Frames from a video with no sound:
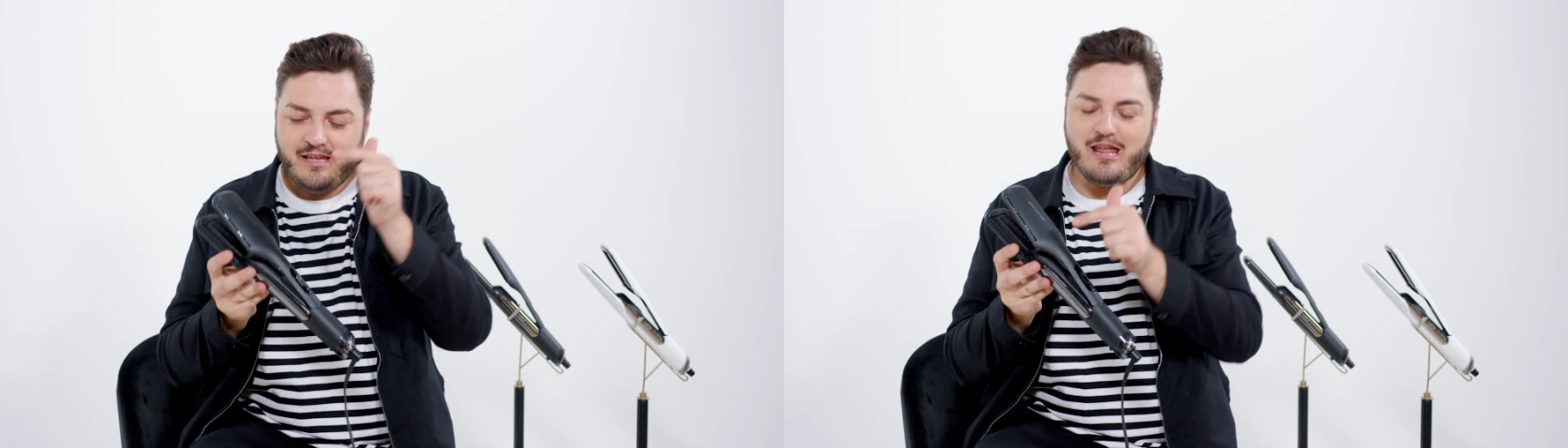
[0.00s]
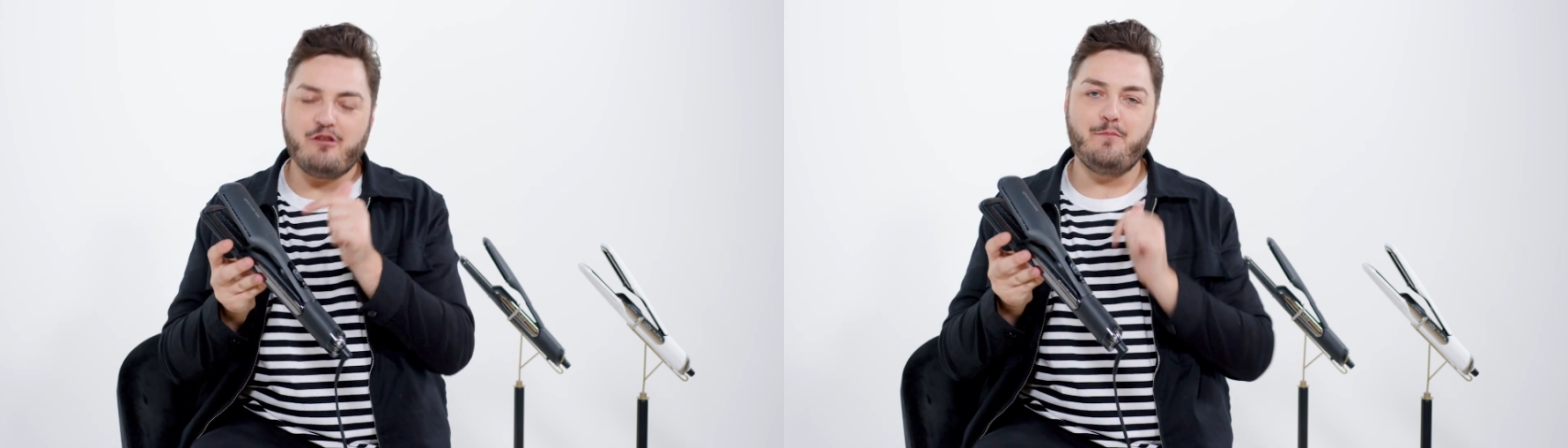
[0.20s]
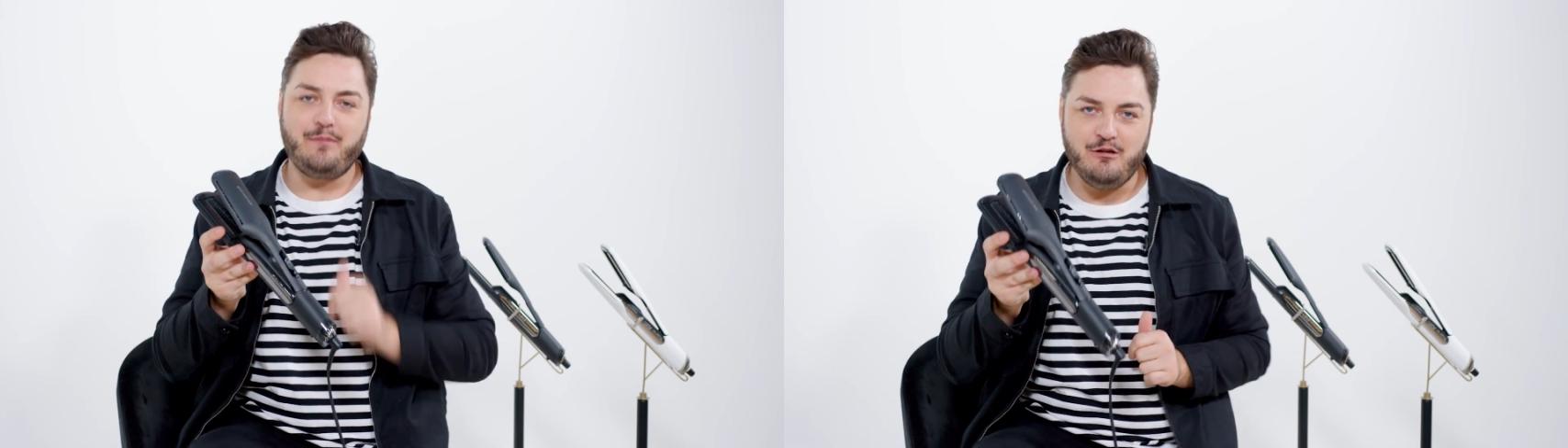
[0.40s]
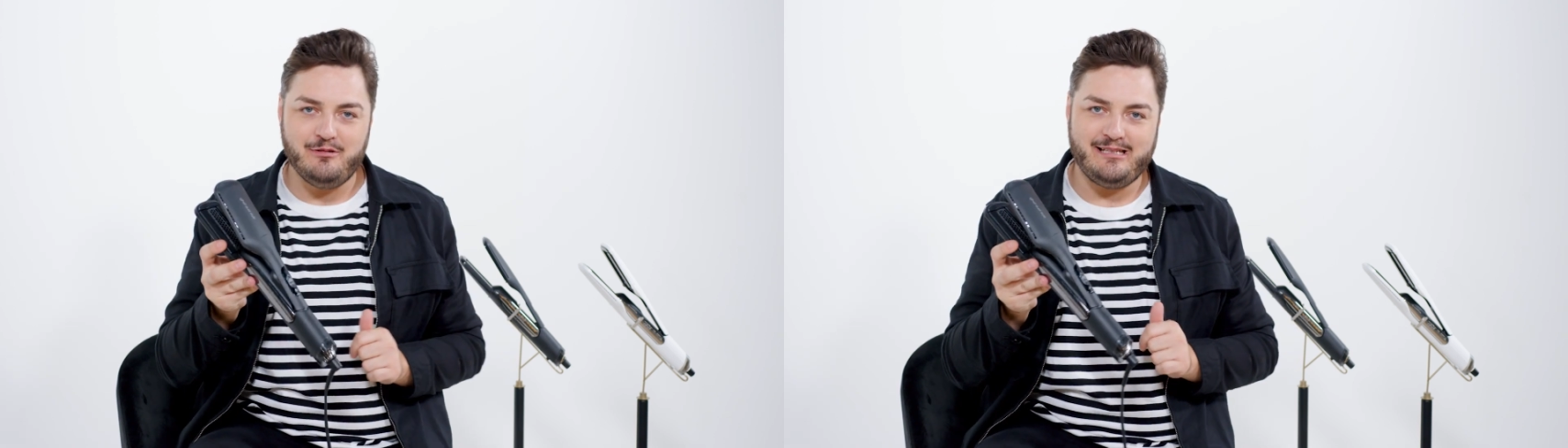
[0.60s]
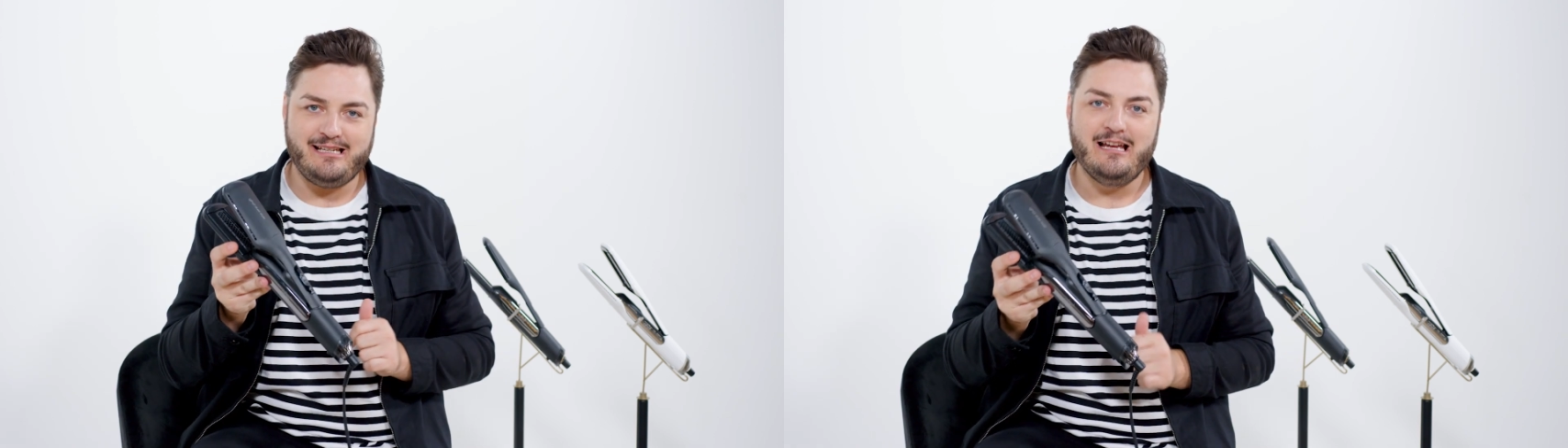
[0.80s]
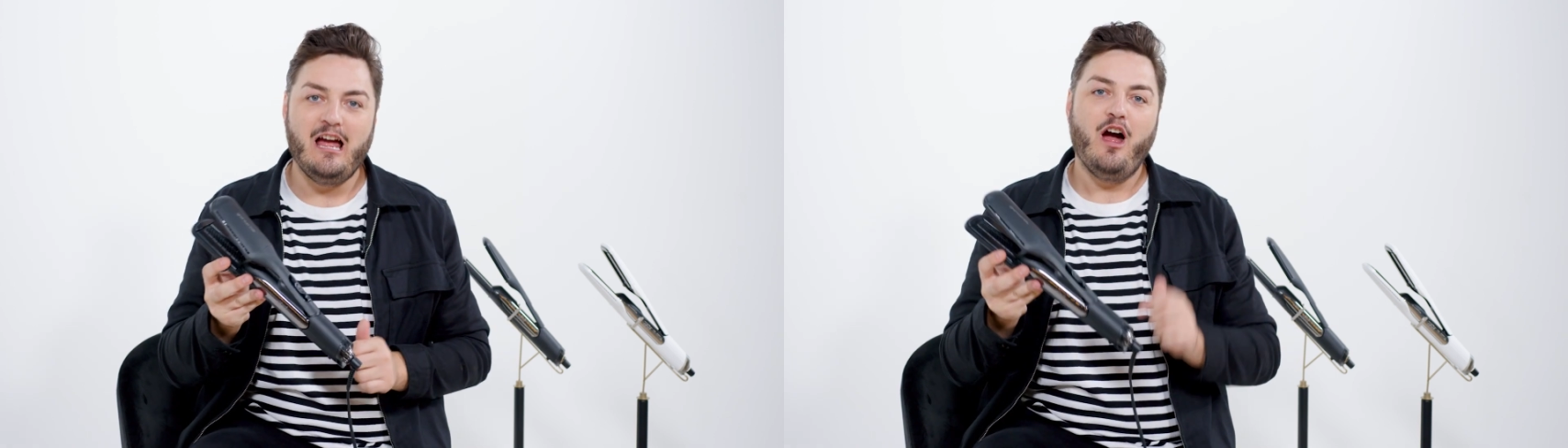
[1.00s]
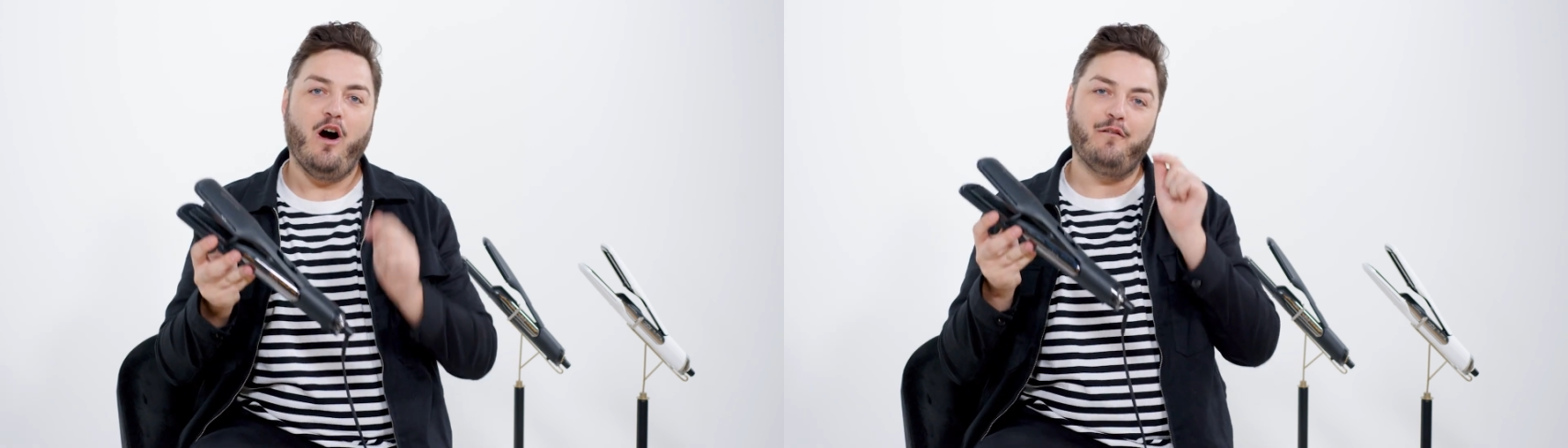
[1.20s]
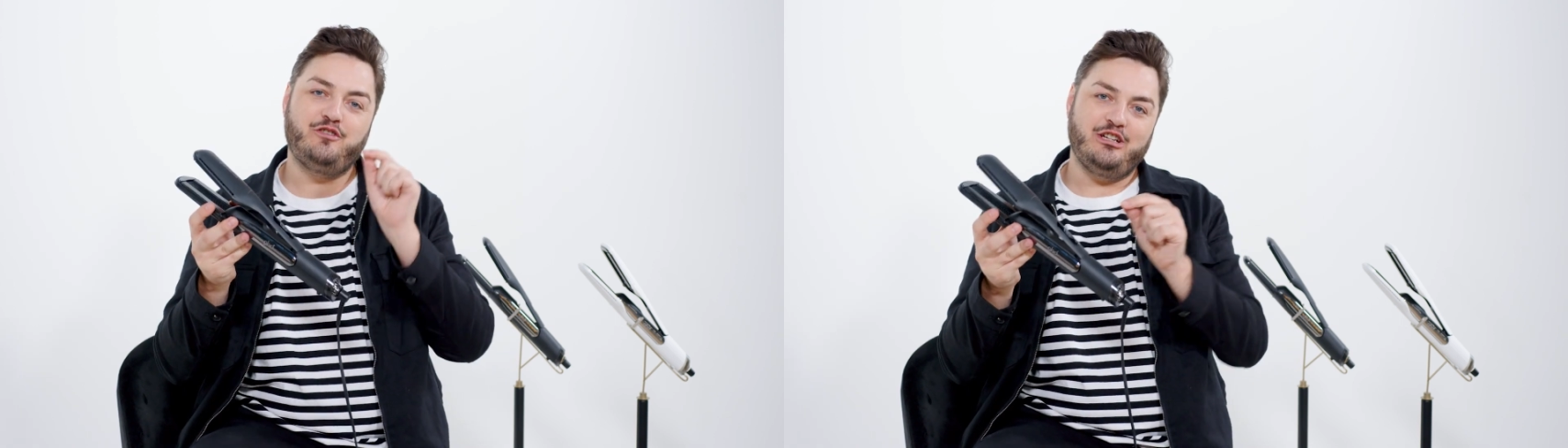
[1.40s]
Now, the beauty
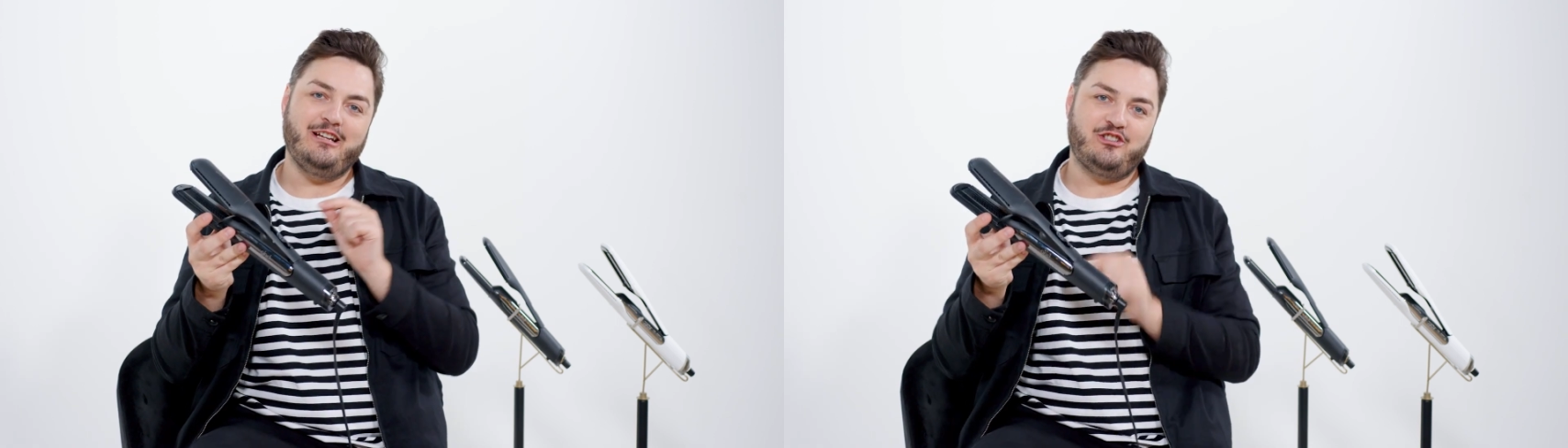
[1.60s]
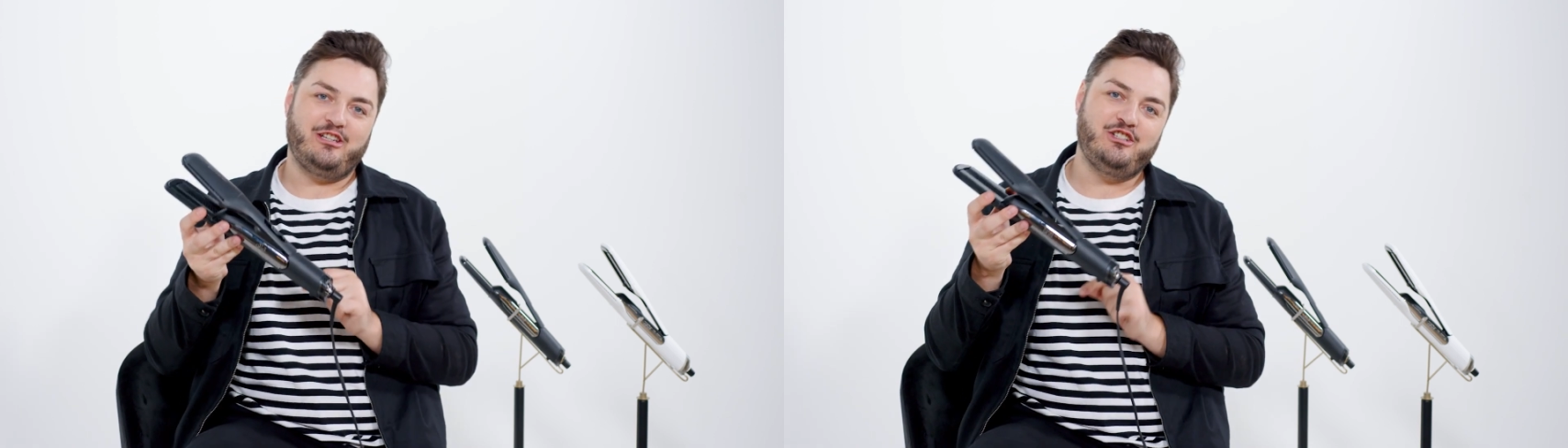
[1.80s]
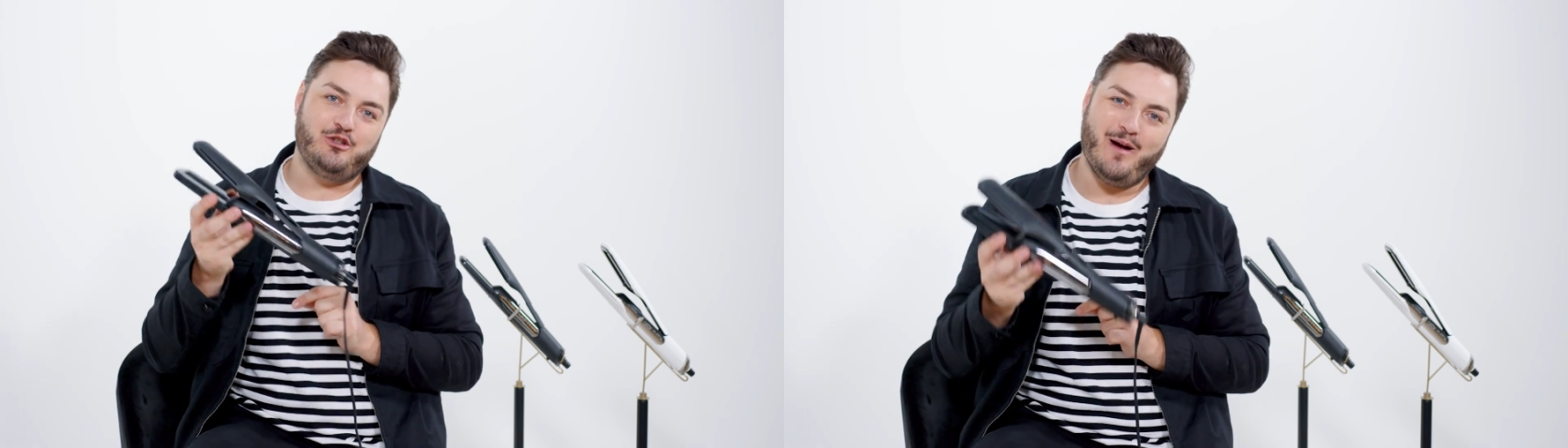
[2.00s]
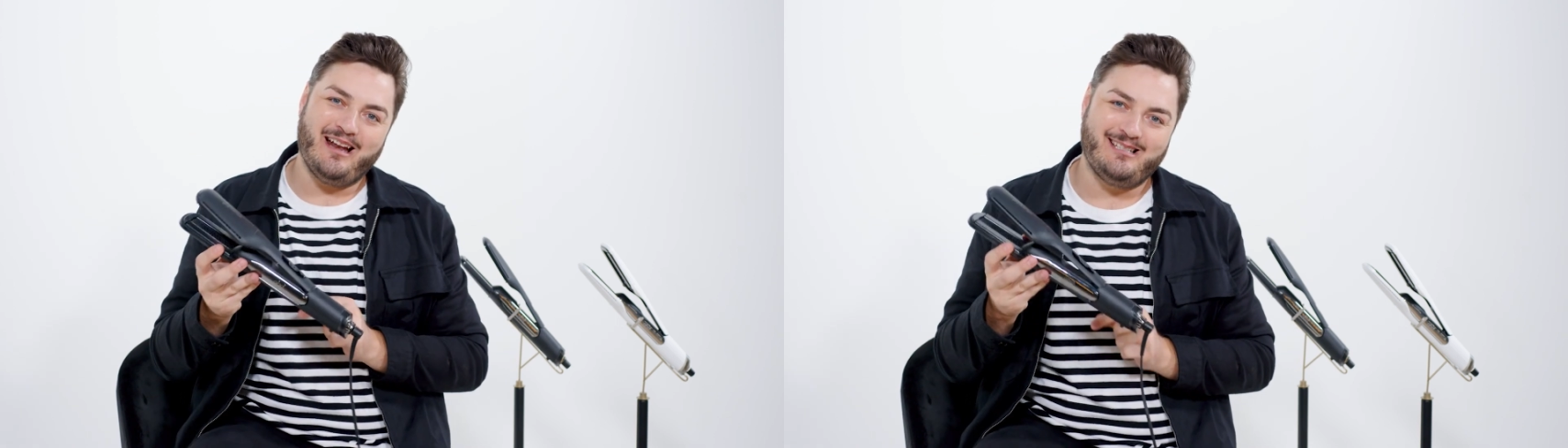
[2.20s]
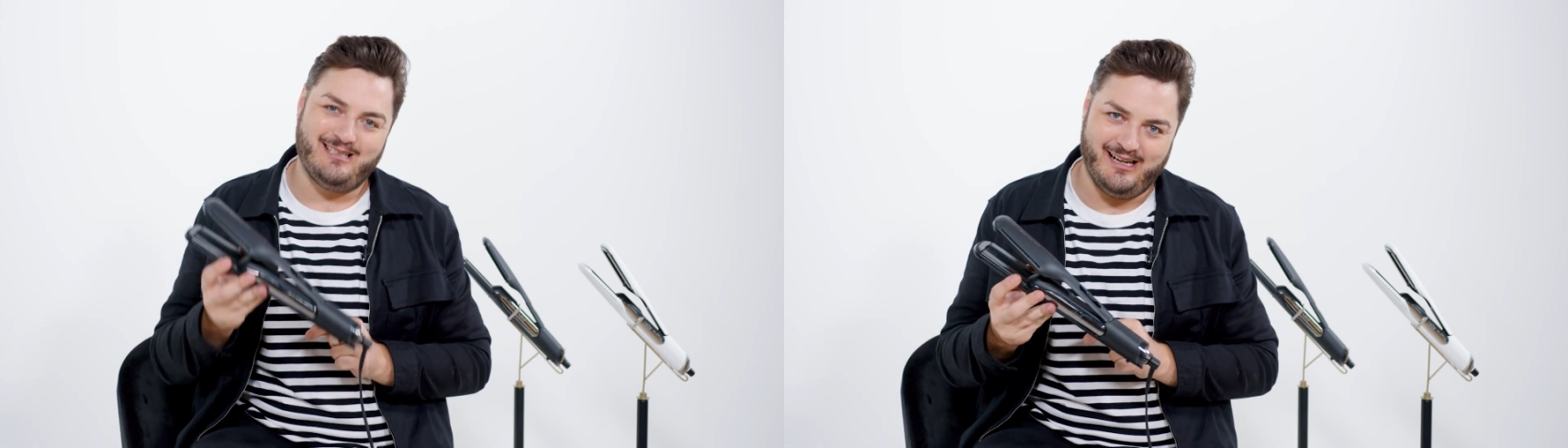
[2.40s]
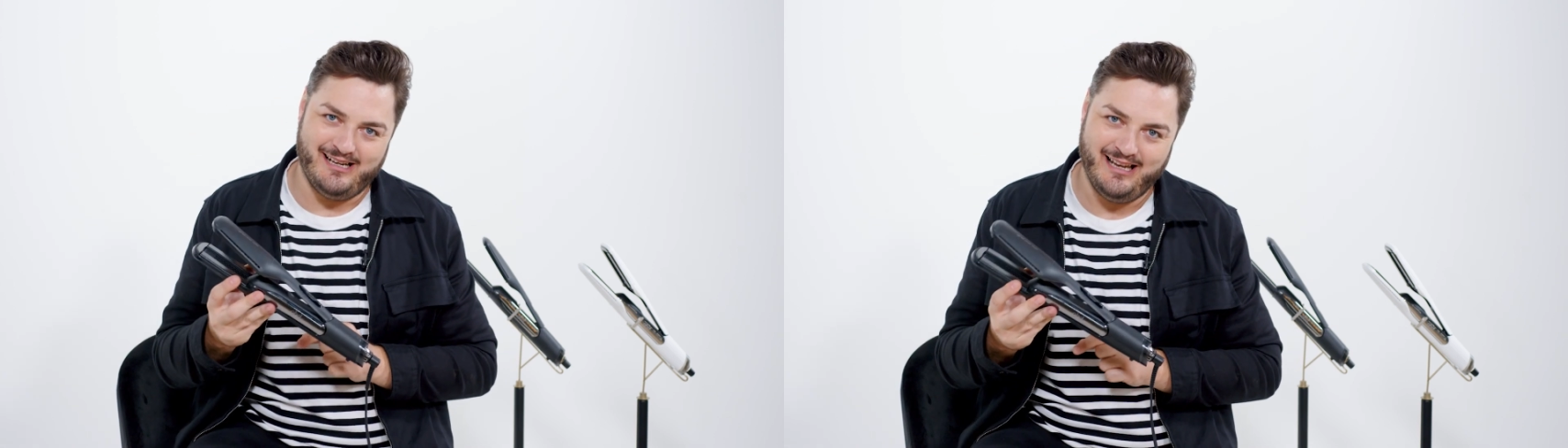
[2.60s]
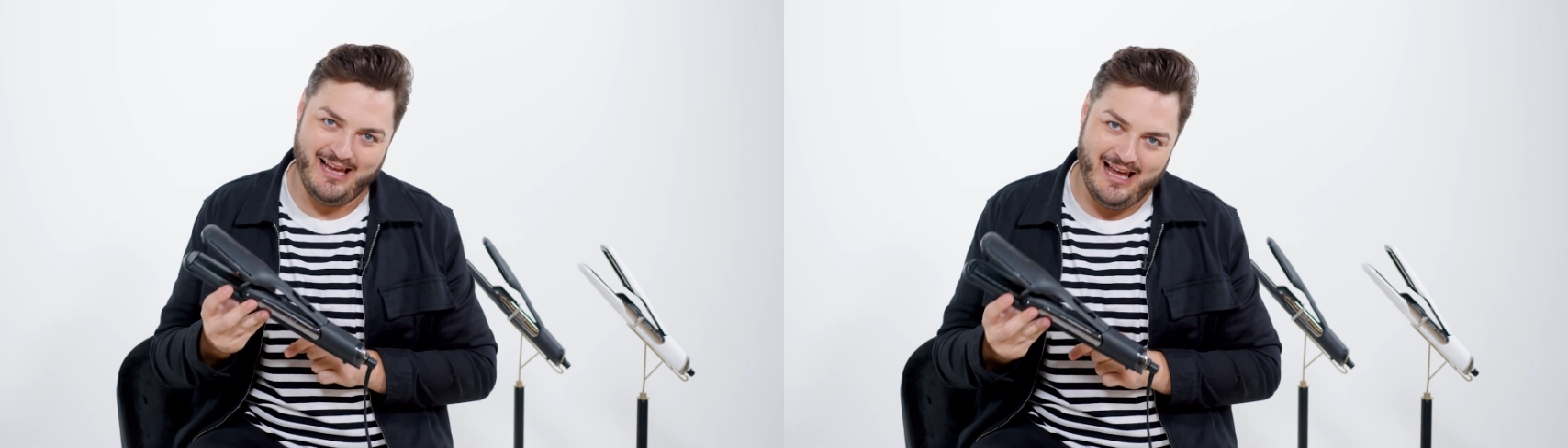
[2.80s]
of GHD Duet Style